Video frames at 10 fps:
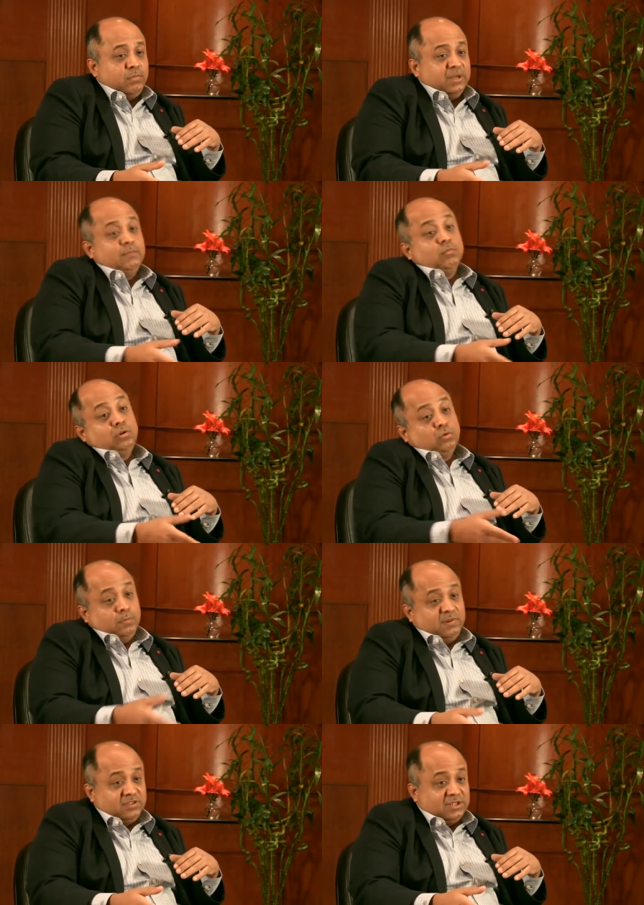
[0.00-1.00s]
bringing both
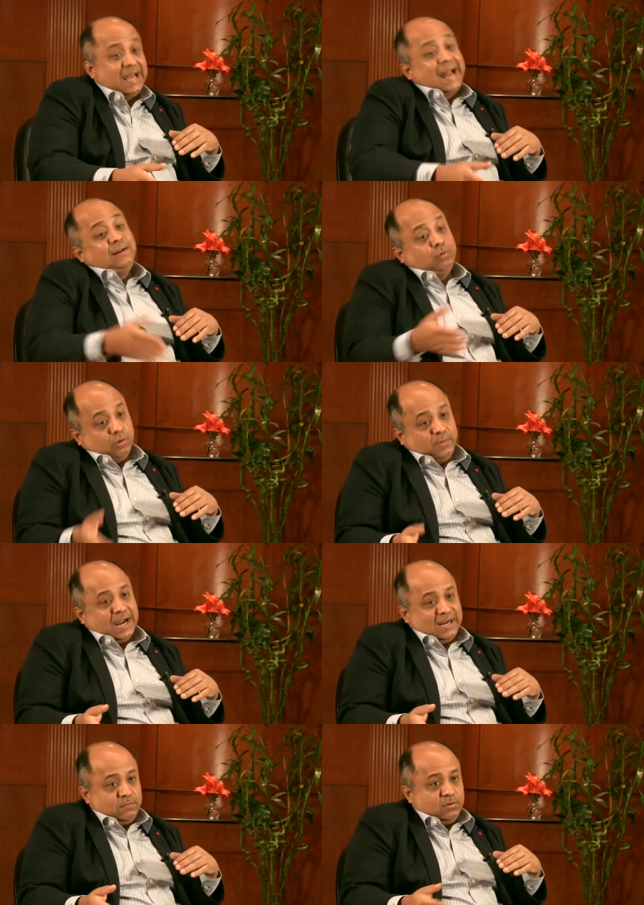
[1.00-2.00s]
Dolby Vision and Dolby
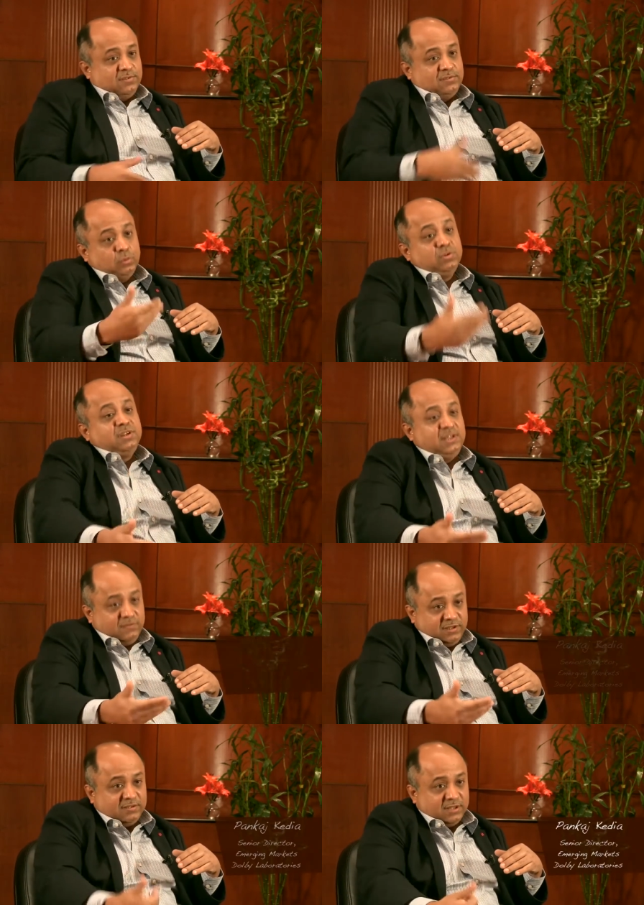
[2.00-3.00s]
Atmos to the
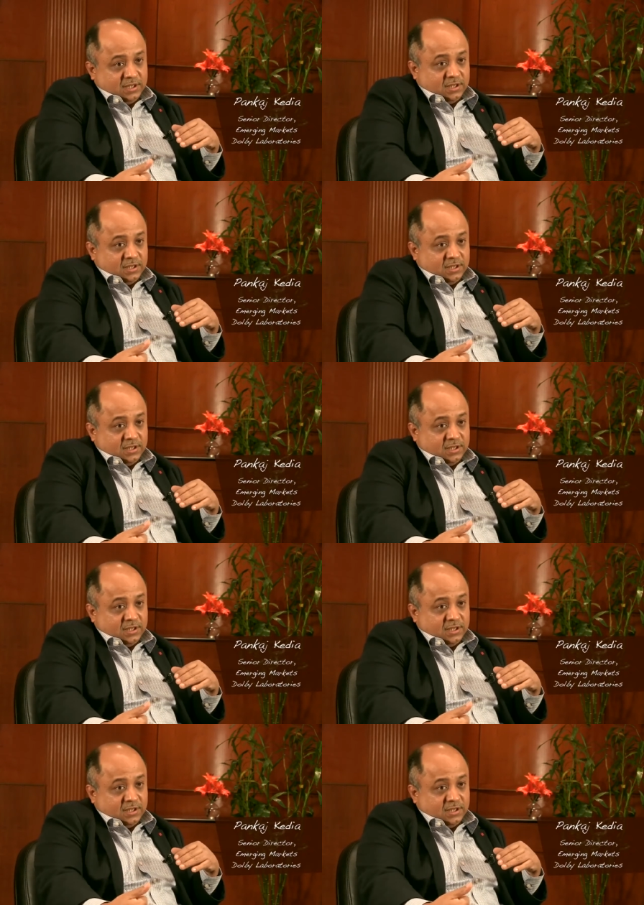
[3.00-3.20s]
T Vs.